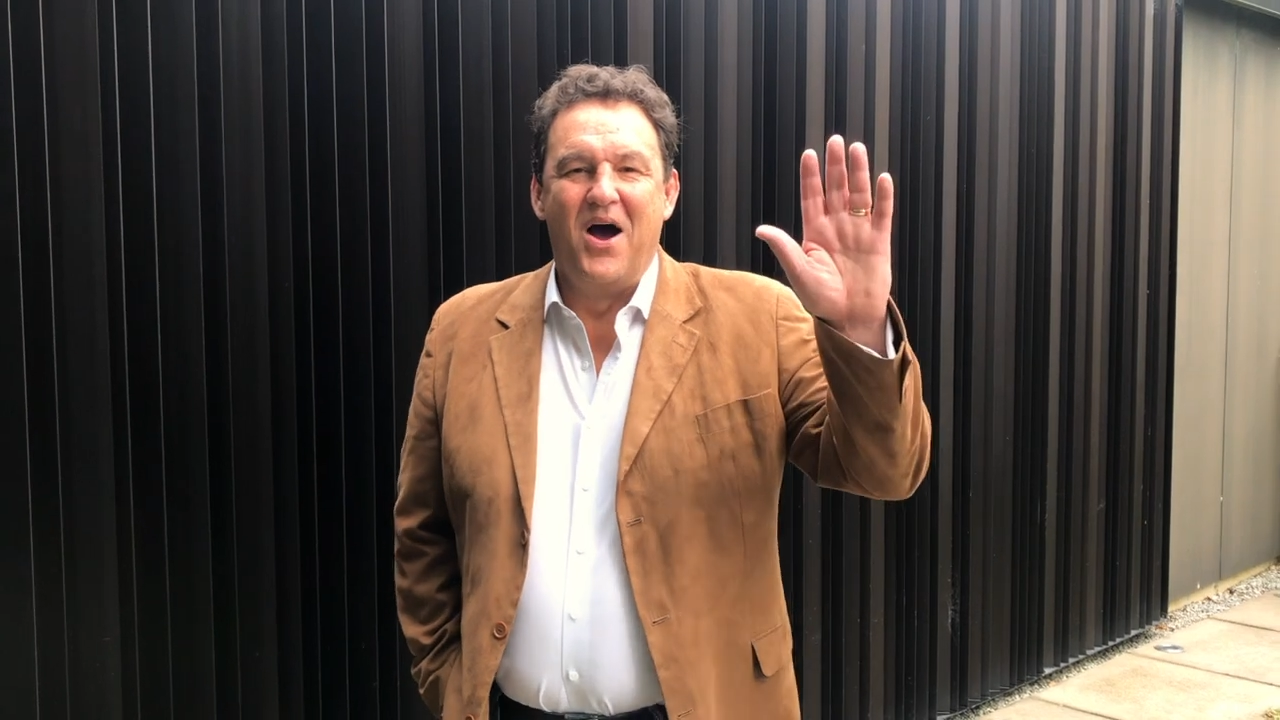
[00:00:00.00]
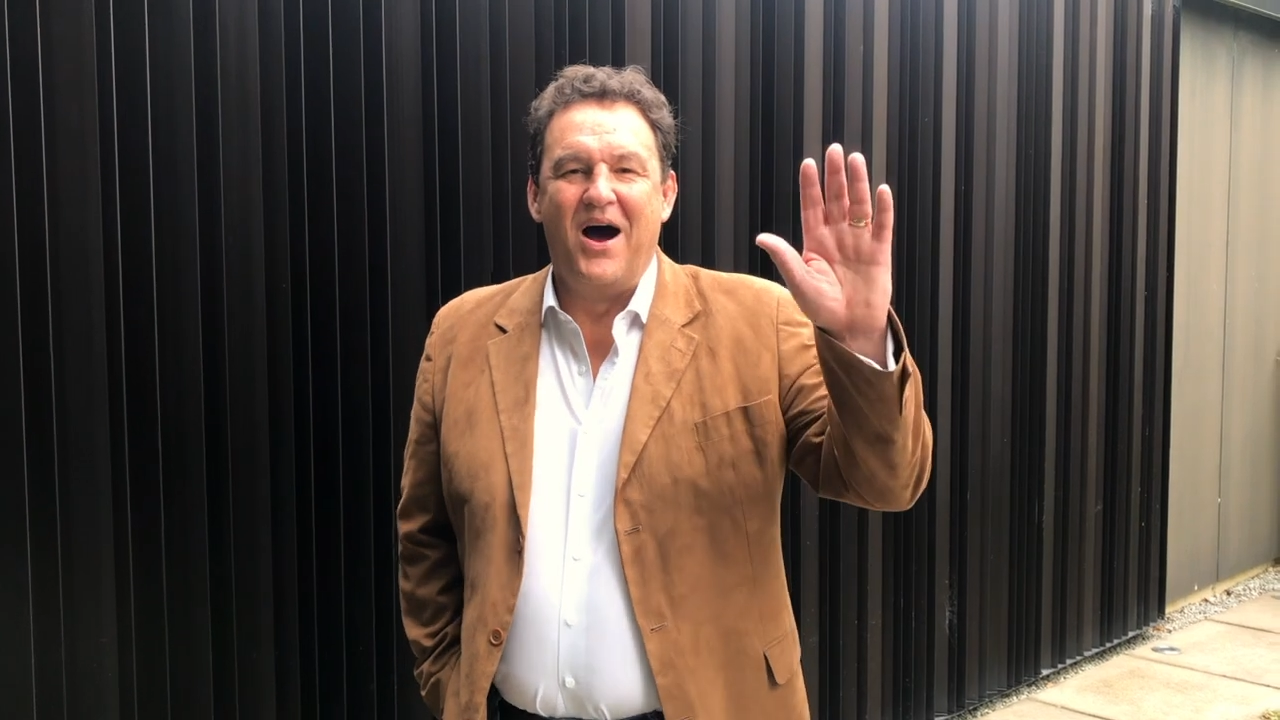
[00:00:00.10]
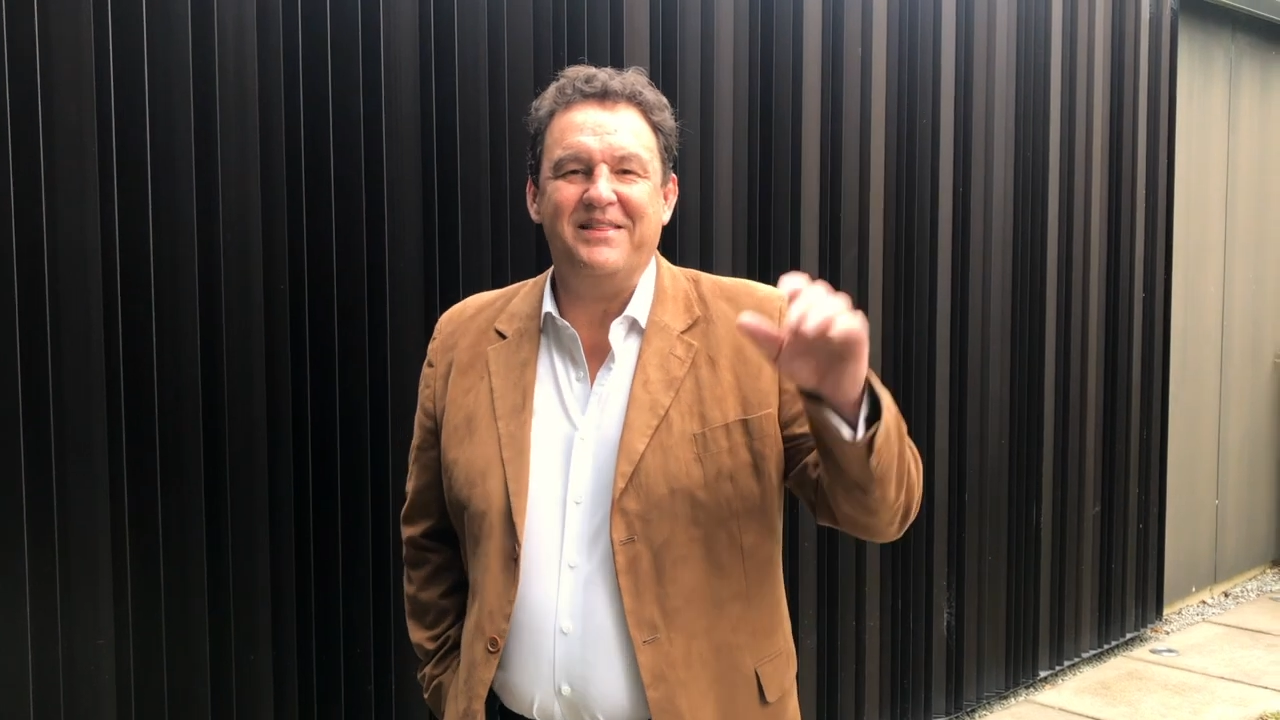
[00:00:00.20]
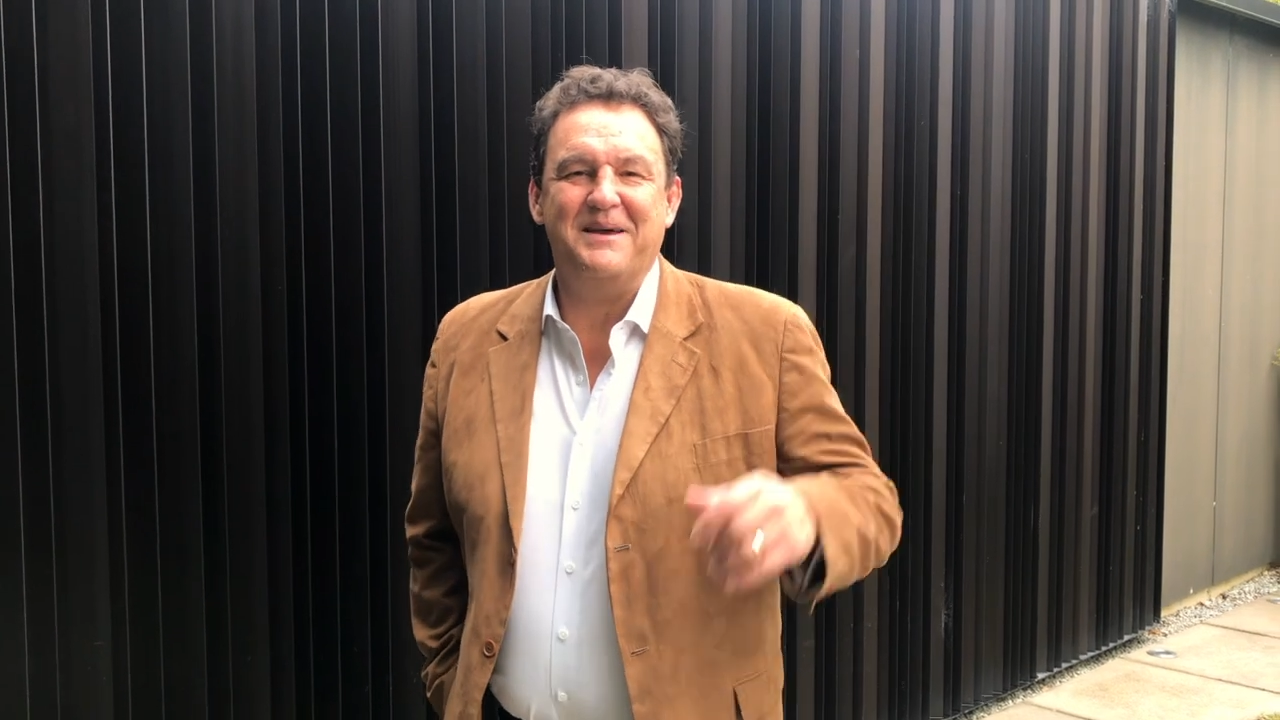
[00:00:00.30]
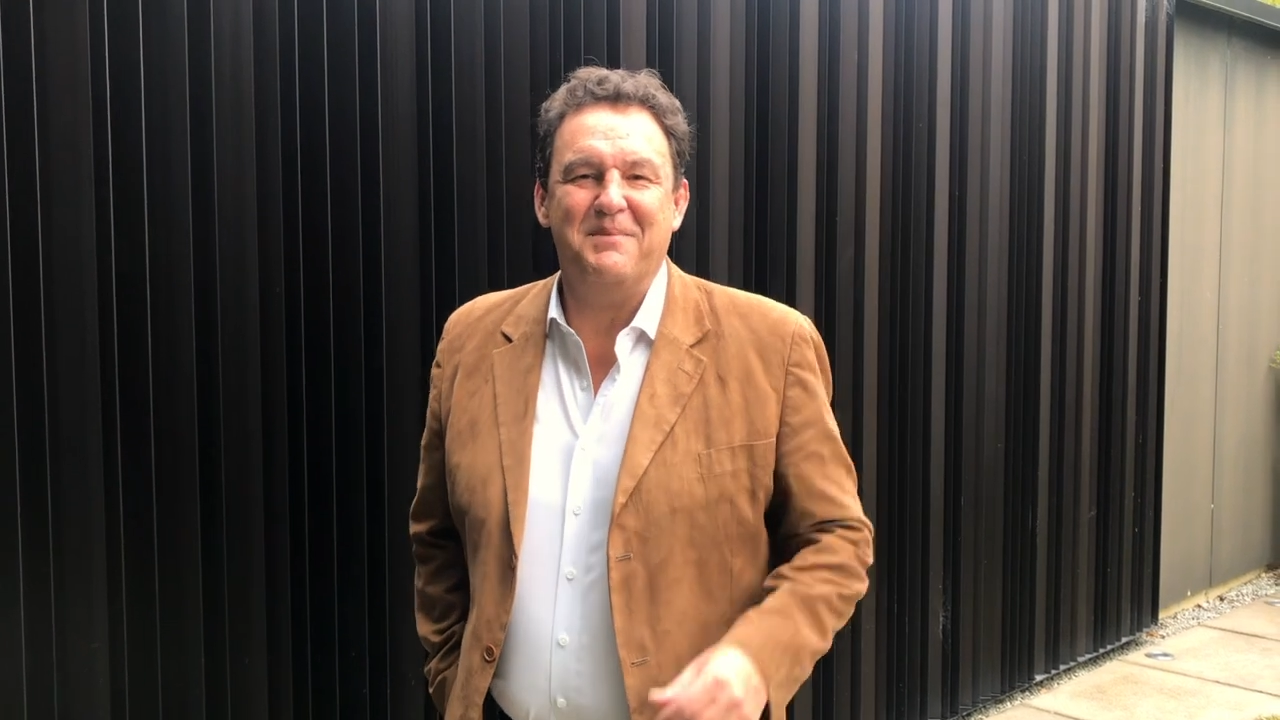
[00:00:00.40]

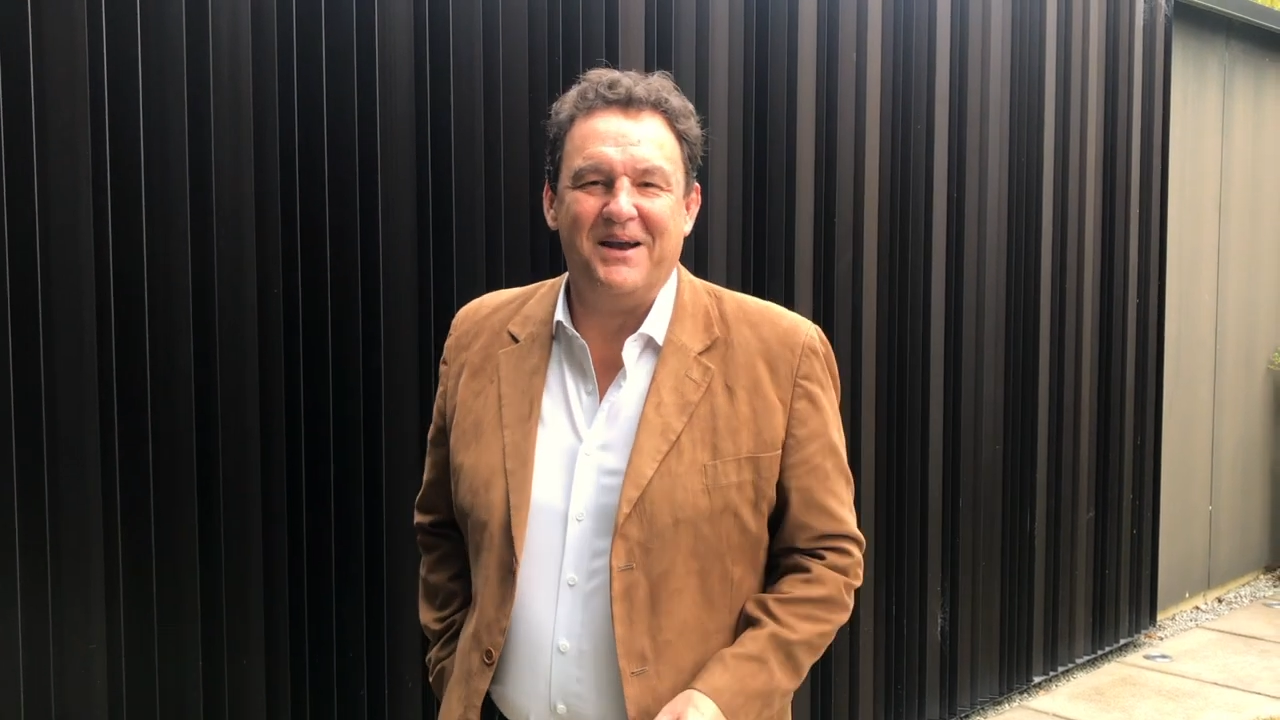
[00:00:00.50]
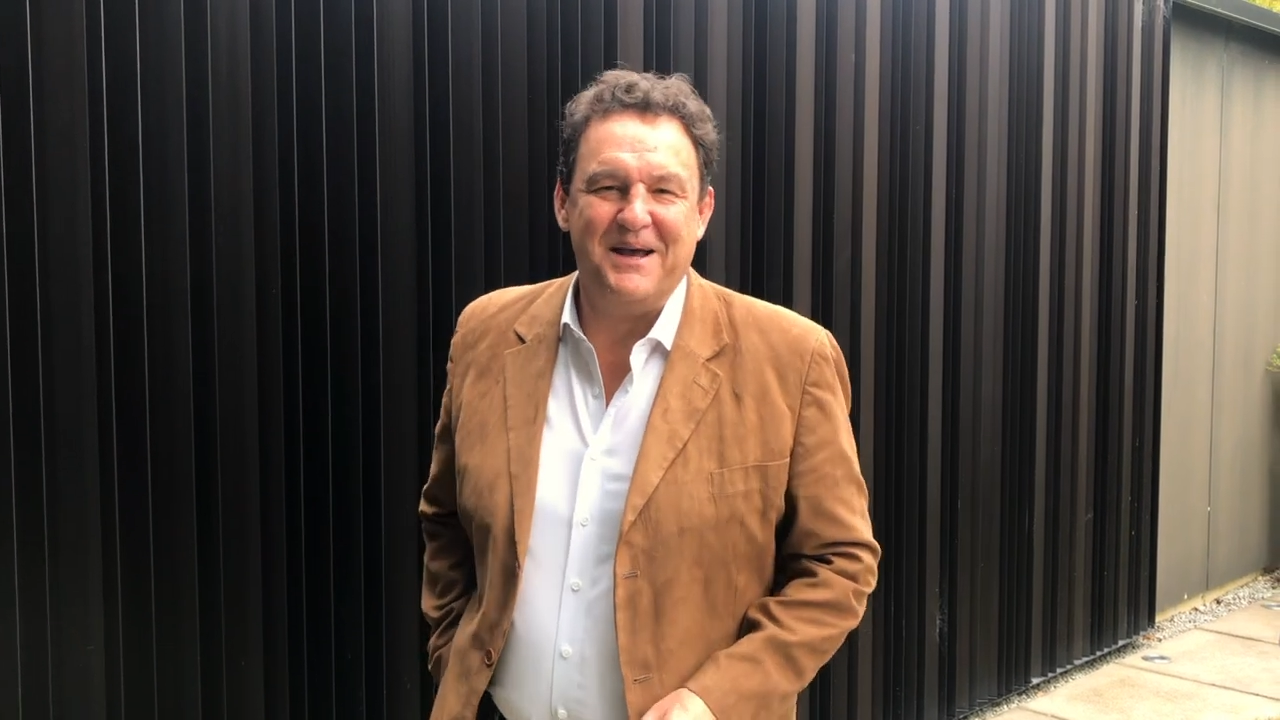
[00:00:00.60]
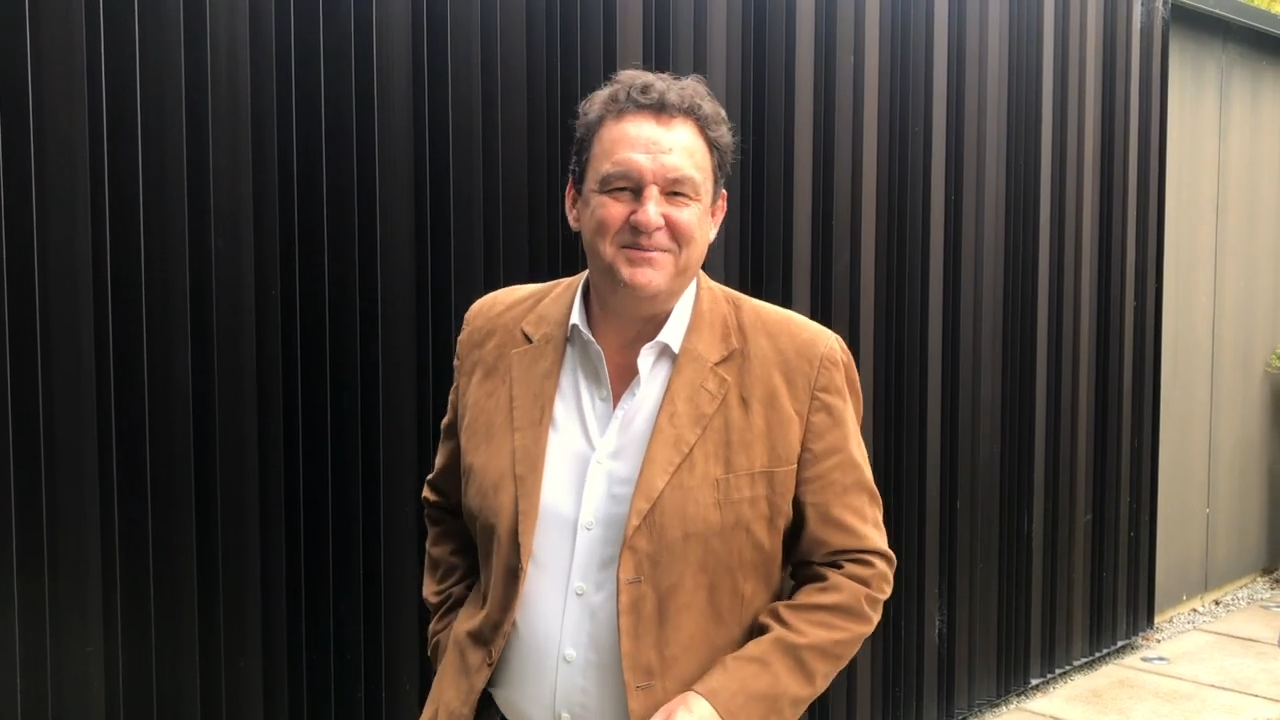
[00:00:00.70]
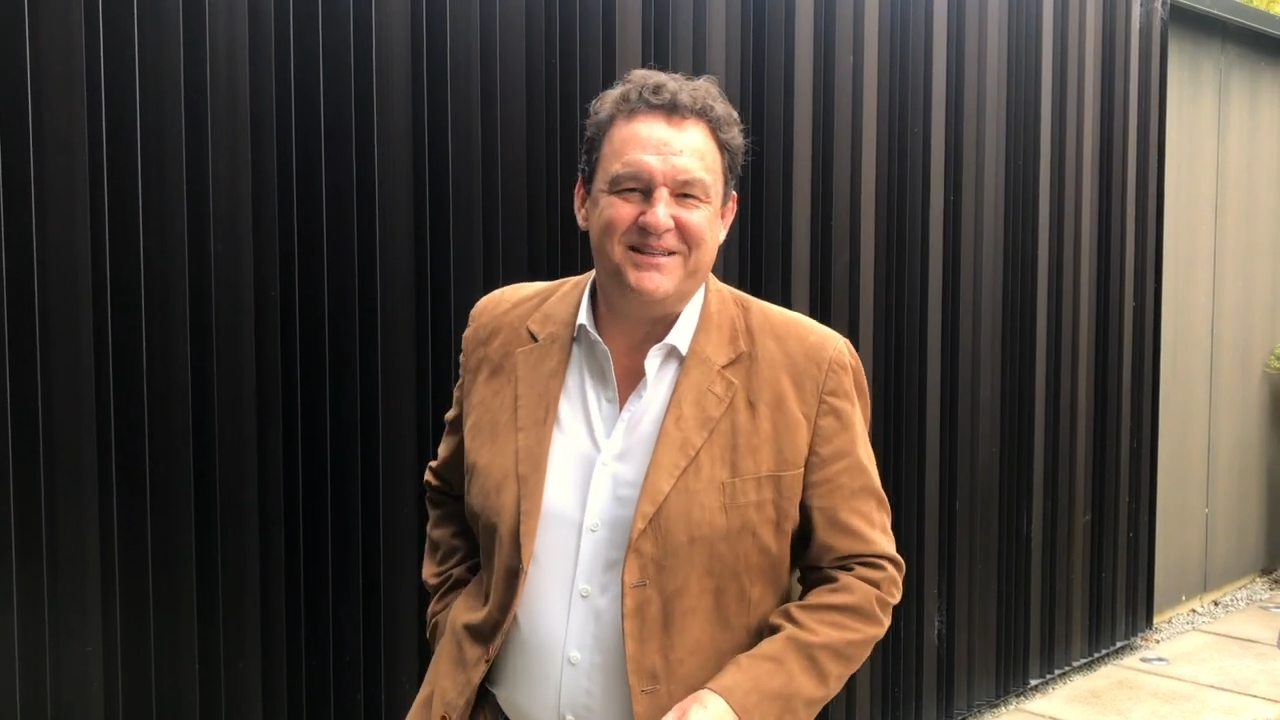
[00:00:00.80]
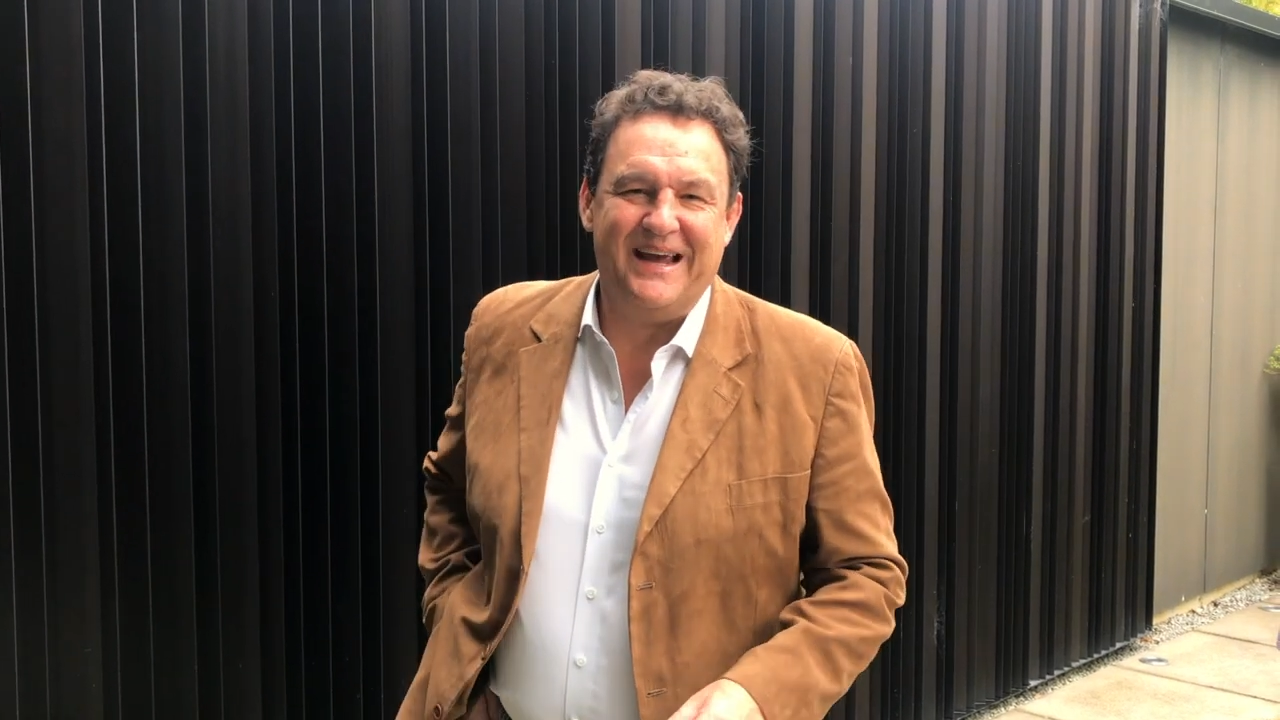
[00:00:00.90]
Hi there, my name's